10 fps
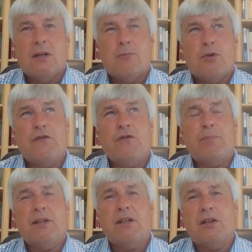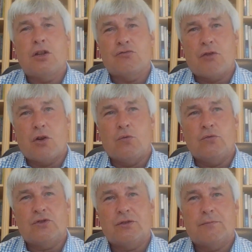But if you've been in those
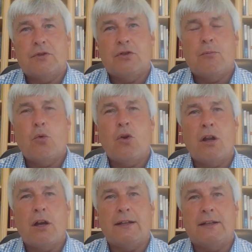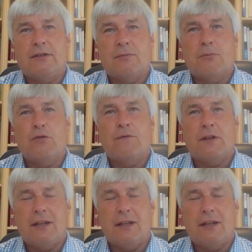roles, you're more likely to move